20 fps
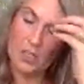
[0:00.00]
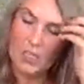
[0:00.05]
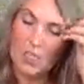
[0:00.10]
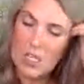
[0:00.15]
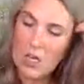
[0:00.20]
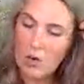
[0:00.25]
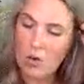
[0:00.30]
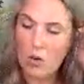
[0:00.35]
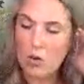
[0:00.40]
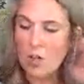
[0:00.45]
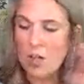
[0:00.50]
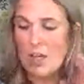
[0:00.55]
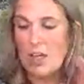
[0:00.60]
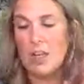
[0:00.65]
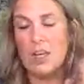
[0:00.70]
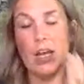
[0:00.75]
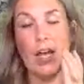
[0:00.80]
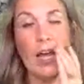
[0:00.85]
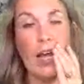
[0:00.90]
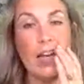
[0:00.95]
No,
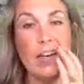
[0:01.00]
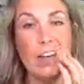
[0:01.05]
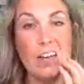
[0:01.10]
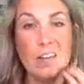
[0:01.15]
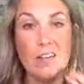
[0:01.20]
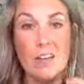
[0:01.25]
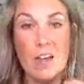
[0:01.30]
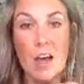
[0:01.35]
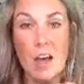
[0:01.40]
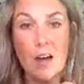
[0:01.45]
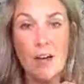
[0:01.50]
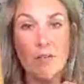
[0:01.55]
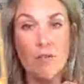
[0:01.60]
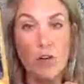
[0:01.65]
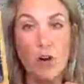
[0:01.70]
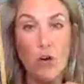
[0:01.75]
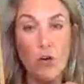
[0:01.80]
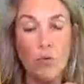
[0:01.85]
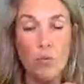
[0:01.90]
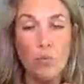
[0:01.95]
and have
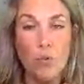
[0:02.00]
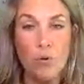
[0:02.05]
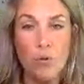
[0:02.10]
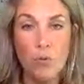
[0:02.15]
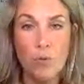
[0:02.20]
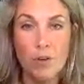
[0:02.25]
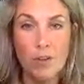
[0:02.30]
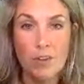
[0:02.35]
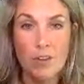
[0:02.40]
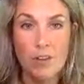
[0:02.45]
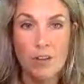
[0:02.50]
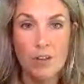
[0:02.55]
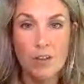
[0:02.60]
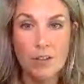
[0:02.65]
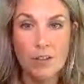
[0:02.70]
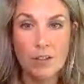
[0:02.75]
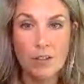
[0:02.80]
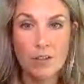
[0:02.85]
hope with it.